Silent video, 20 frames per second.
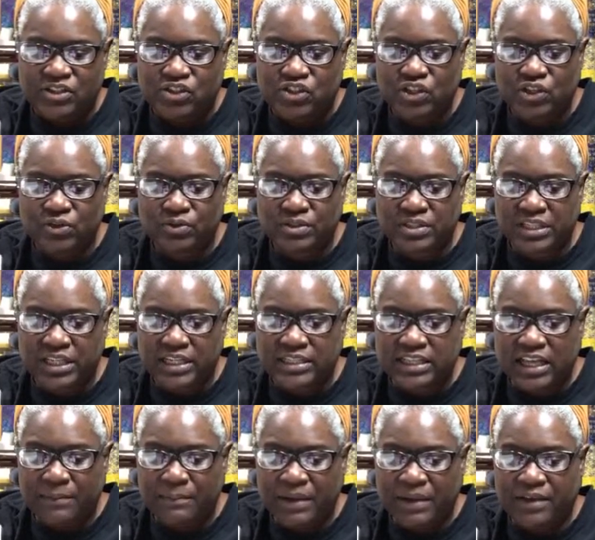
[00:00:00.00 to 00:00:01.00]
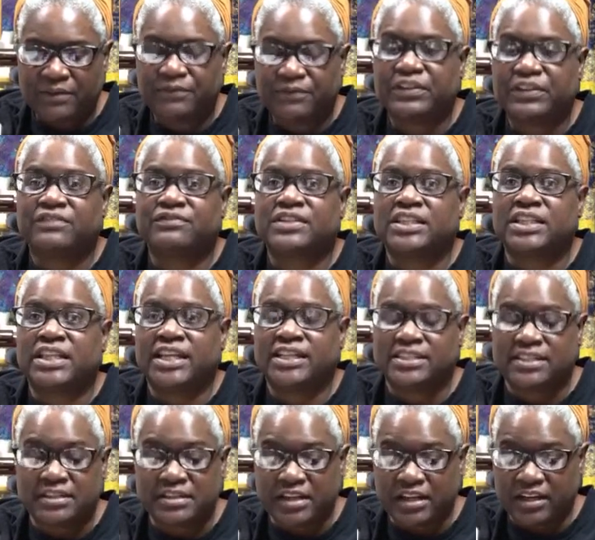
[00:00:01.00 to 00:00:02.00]
June says, I made 50.
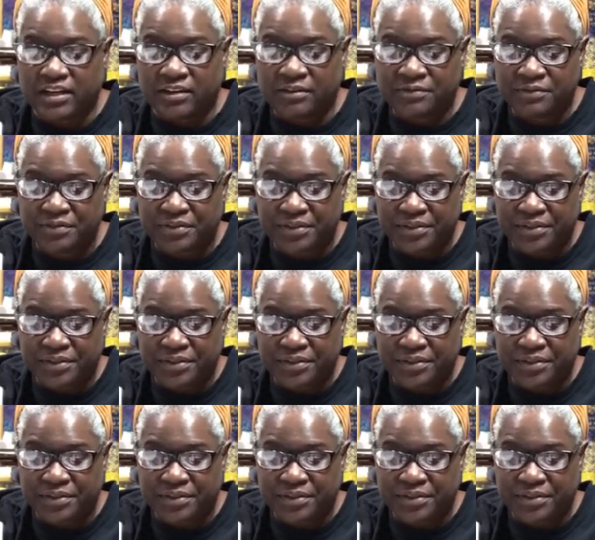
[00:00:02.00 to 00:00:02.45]
That's enough.